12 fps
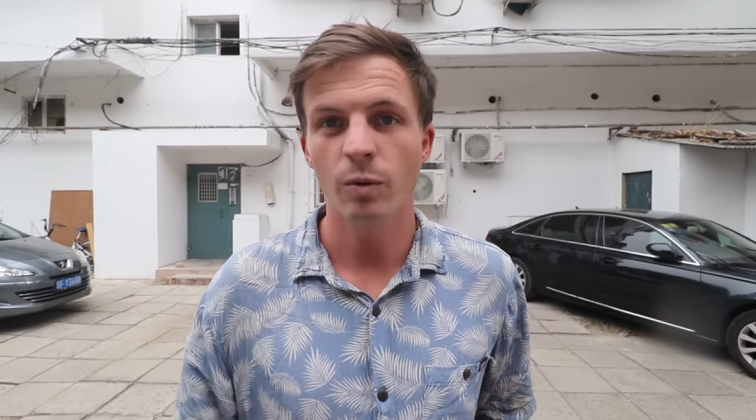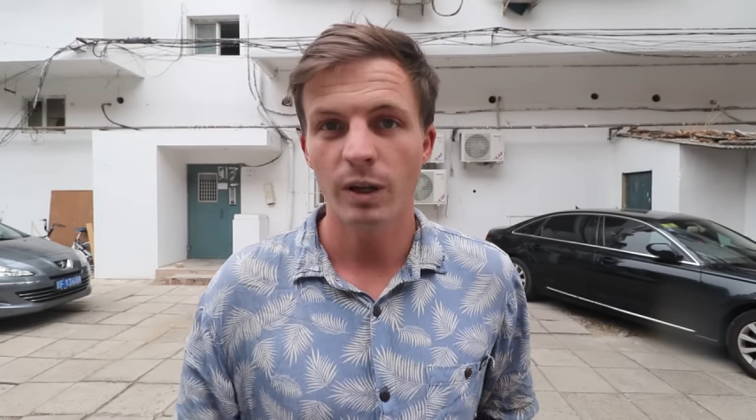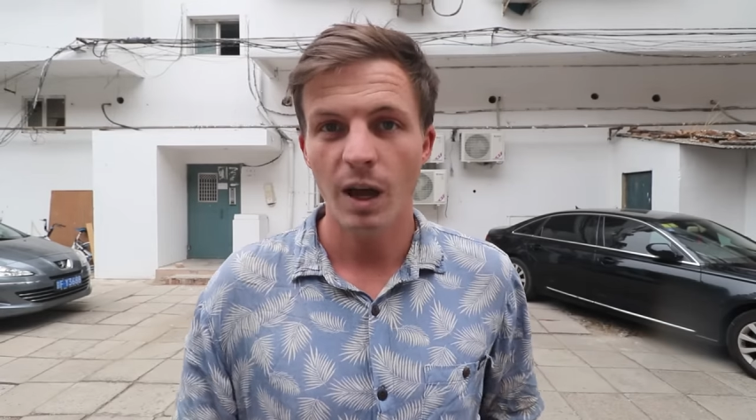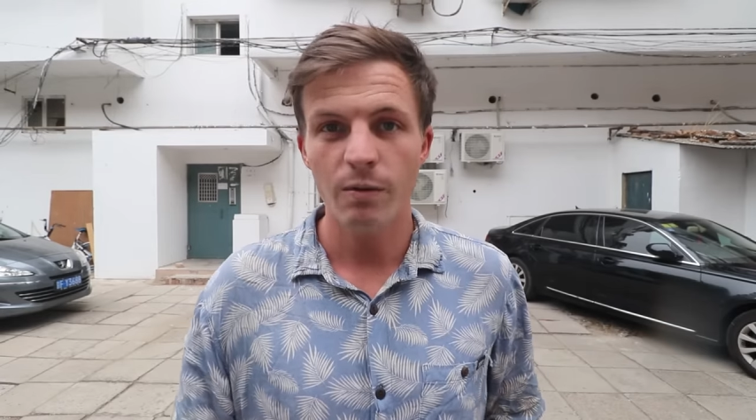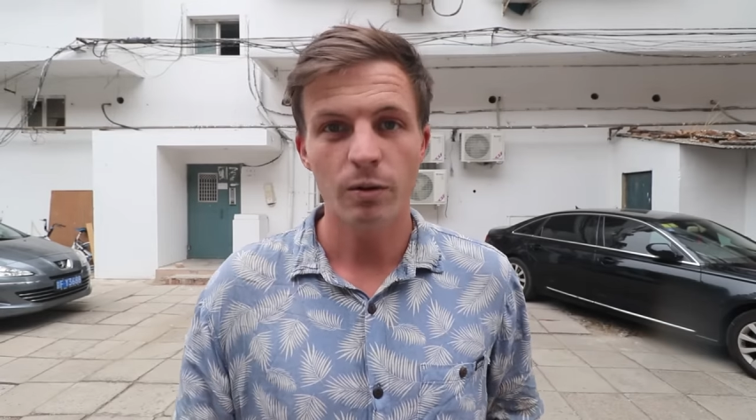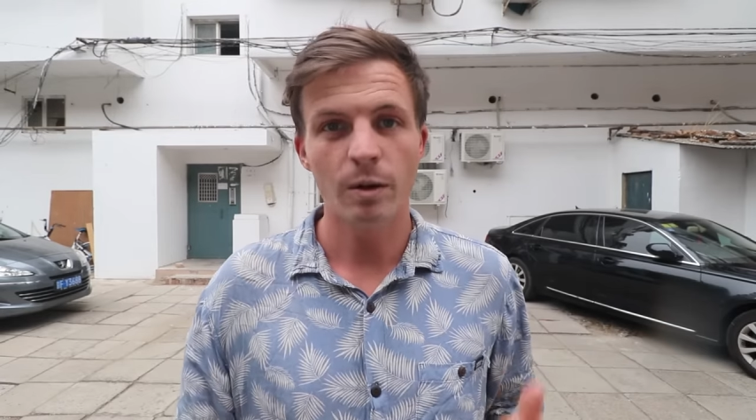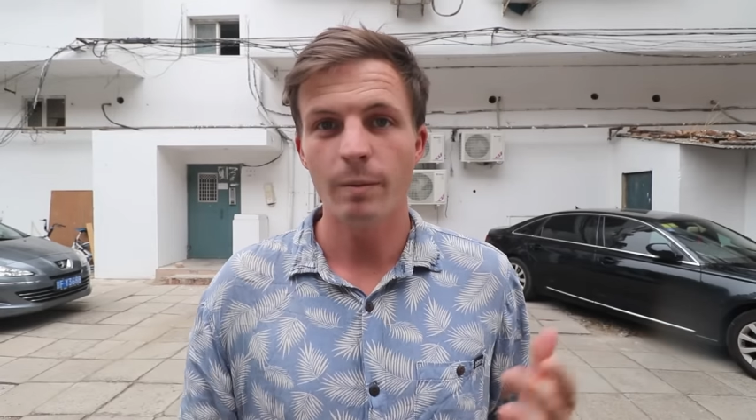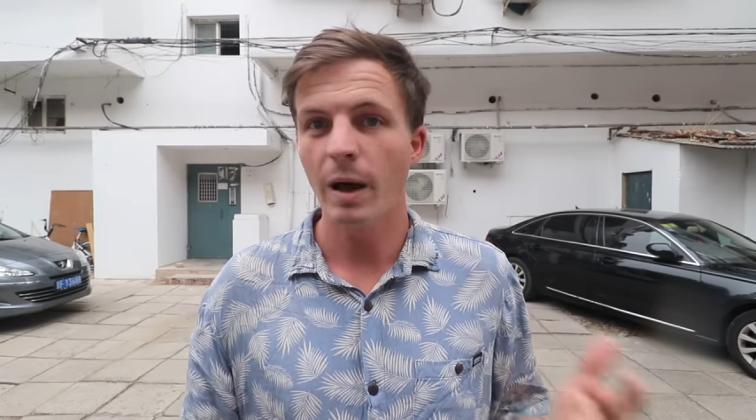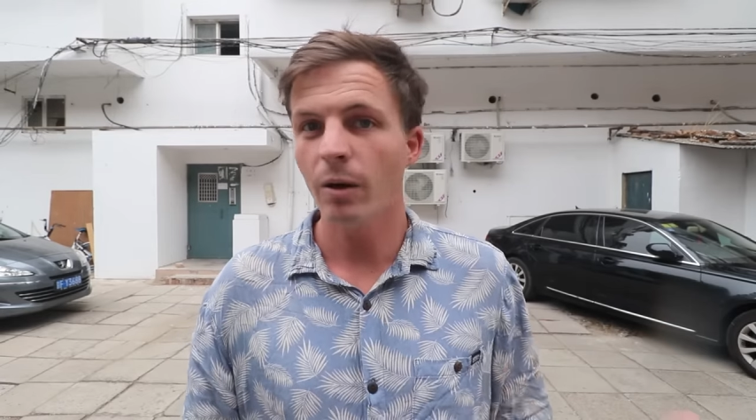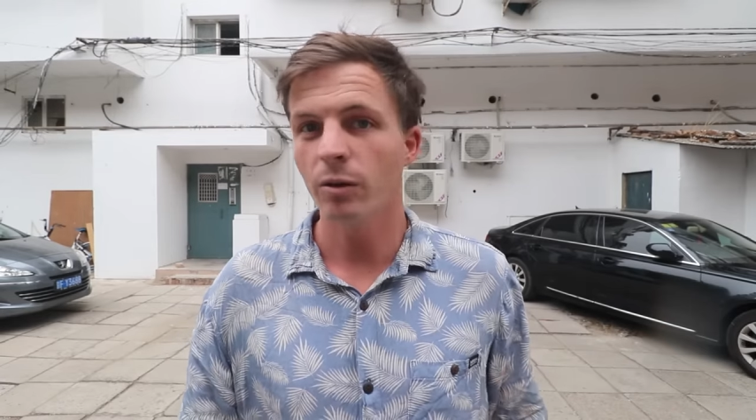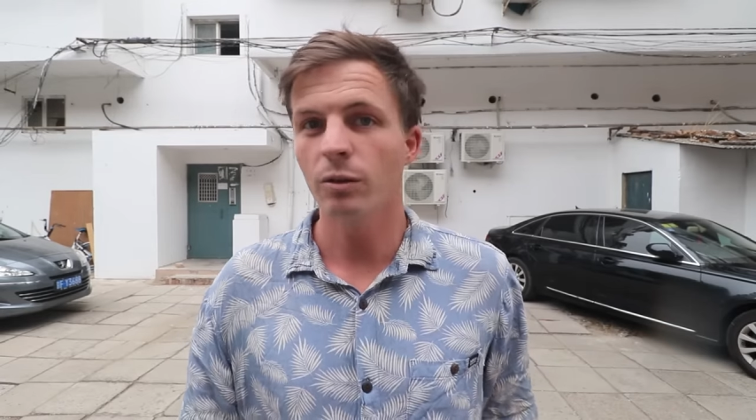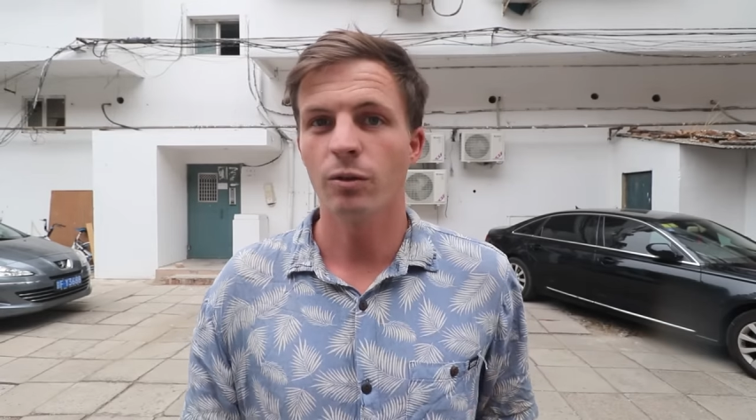whatever
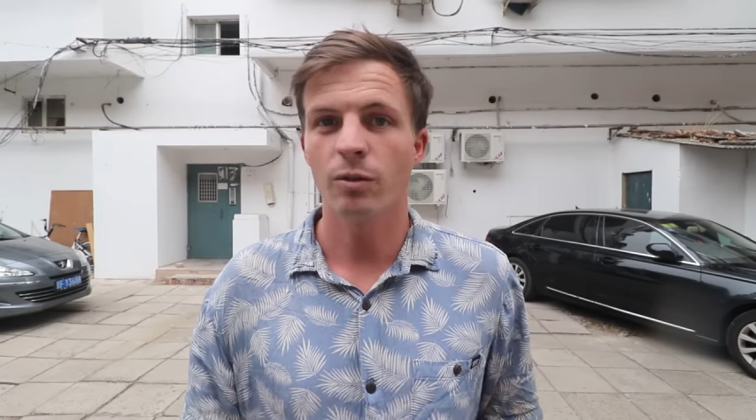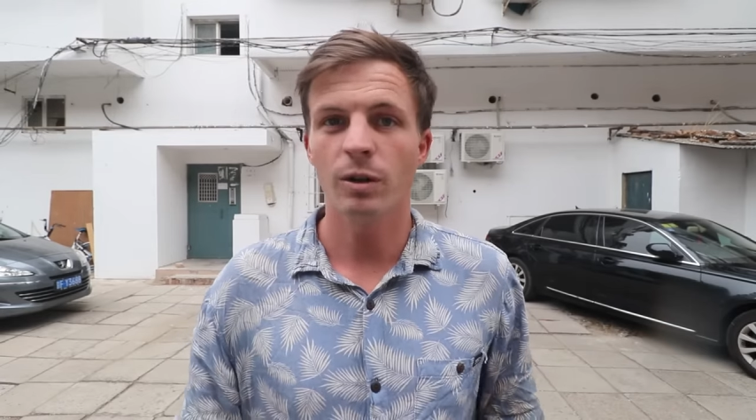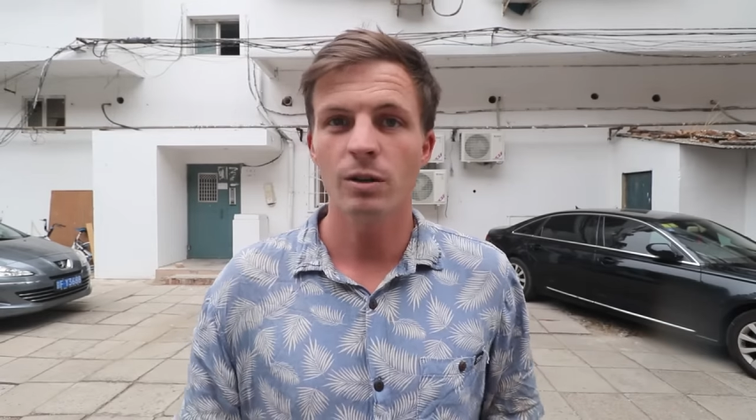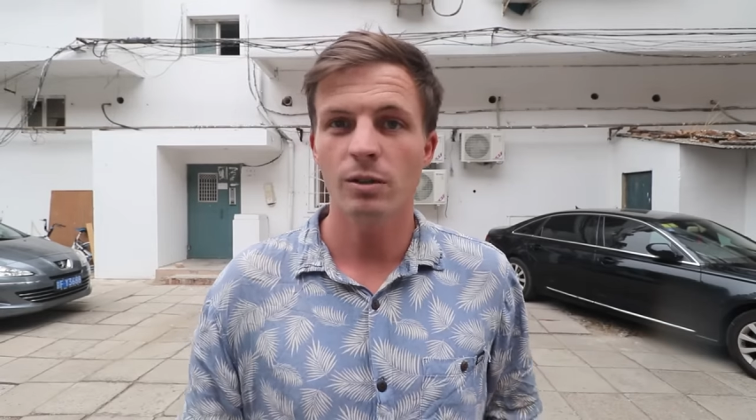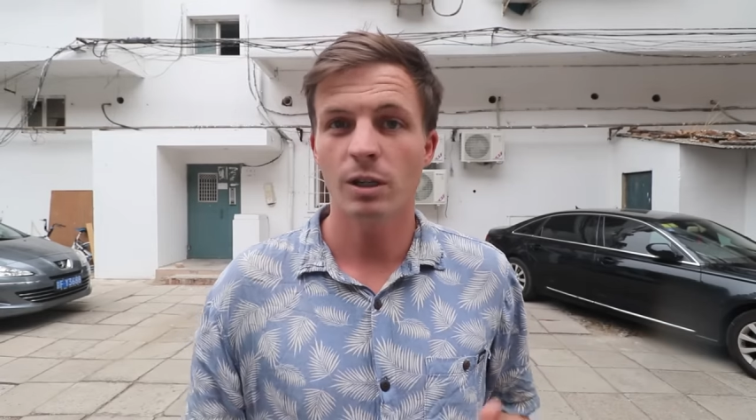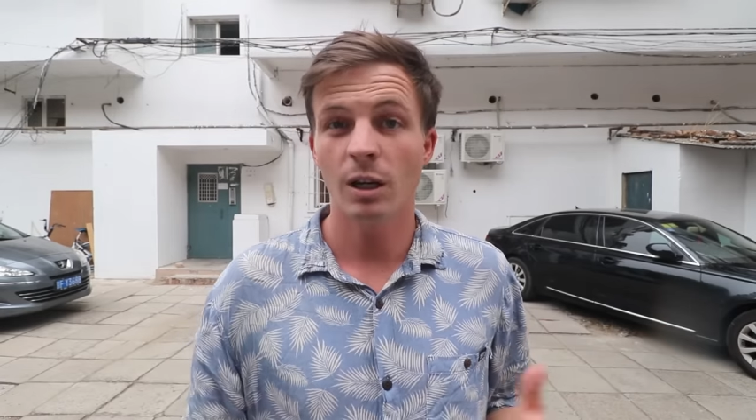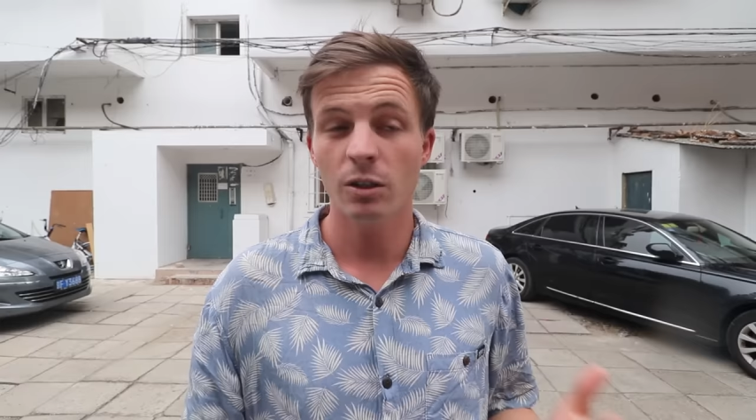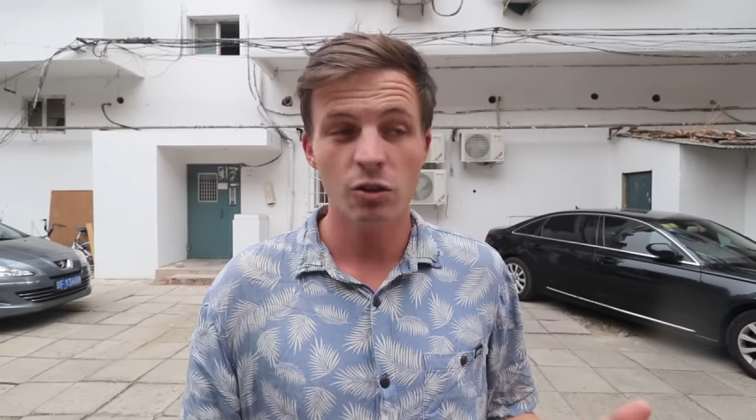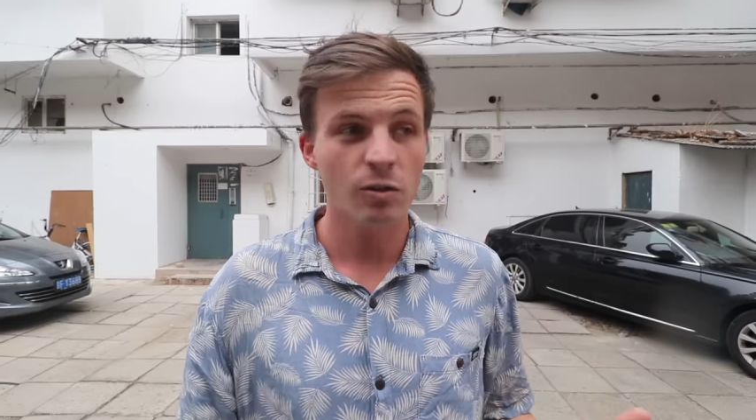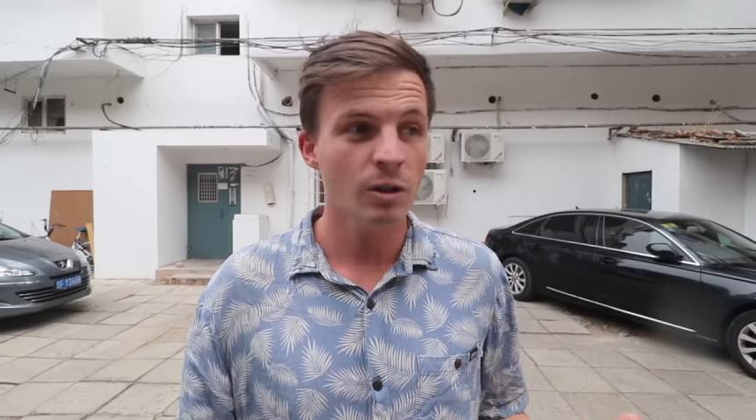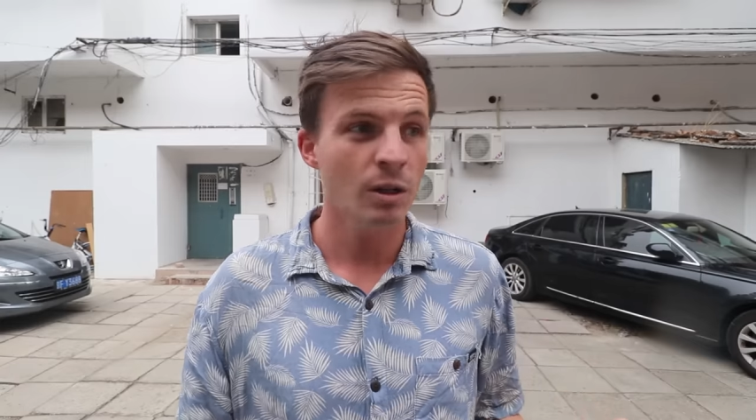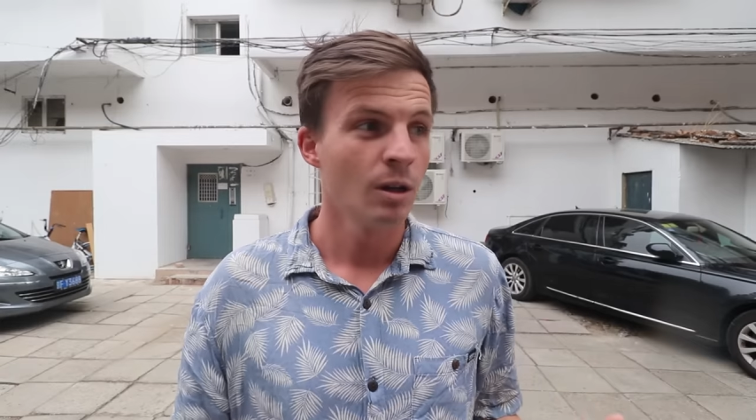about North Korea as a
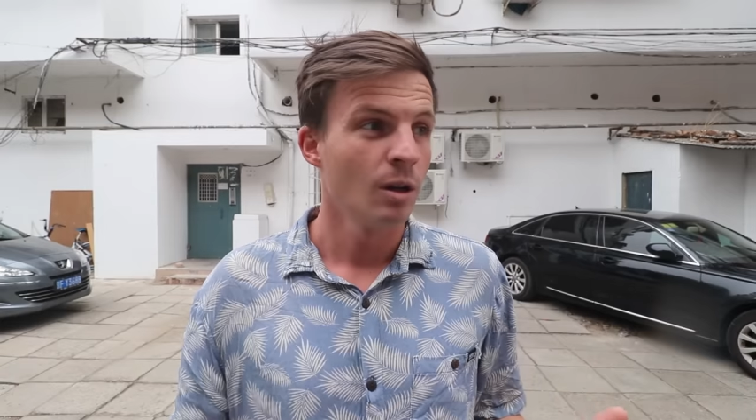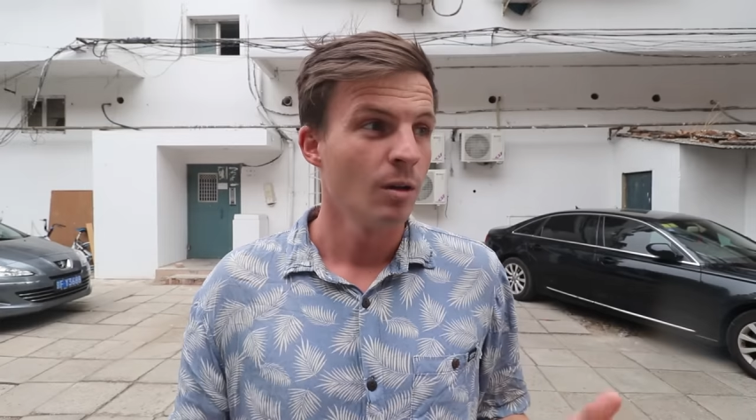country.